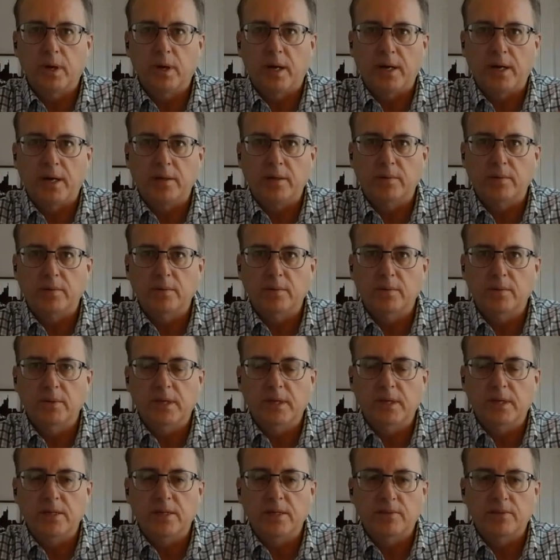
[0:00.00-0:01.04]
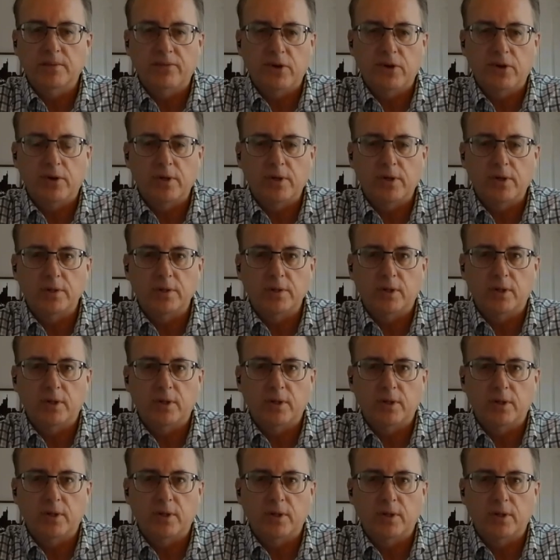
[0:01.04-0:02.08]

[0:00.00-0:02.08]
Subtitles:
I needed to focus on